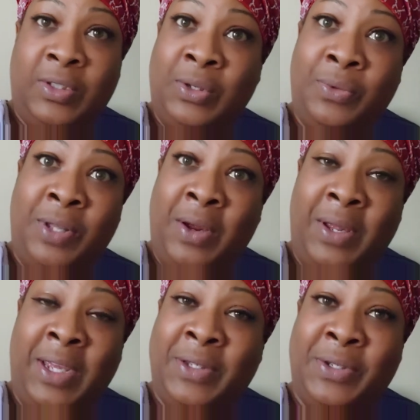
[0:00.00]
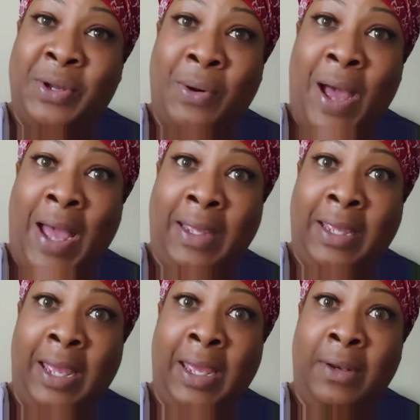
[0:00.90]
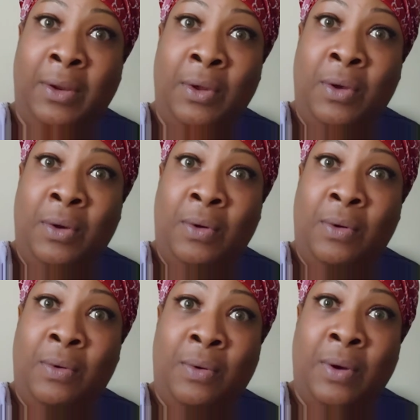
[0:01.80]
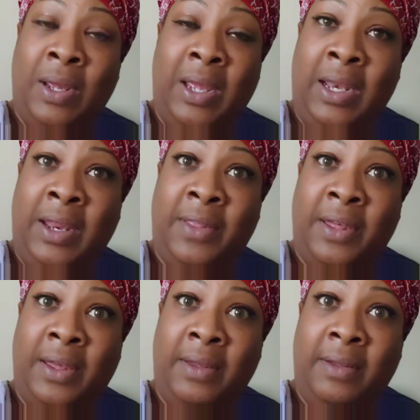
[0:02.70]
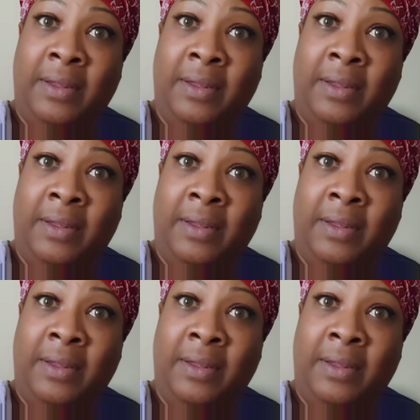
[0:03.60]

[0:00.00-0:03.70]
So there is no I can't or anything.